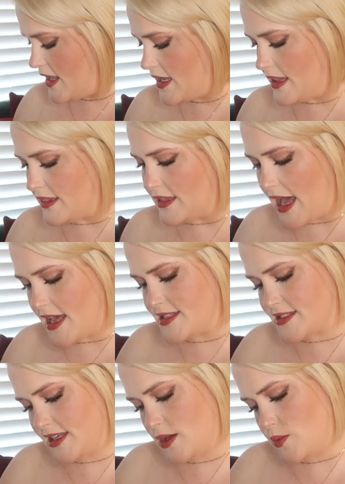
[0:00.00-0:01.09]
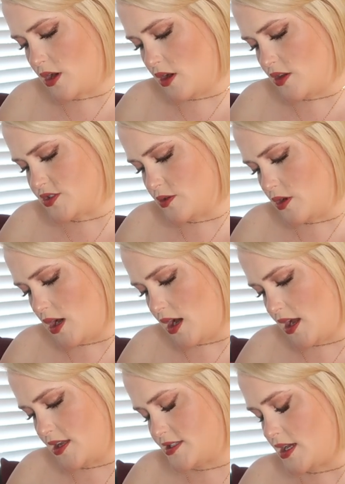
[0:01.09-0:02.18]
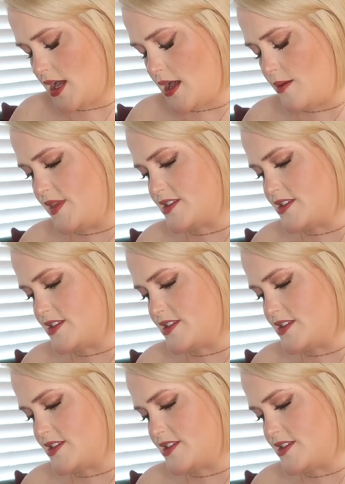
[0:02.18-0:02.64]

then lastly, we also got um,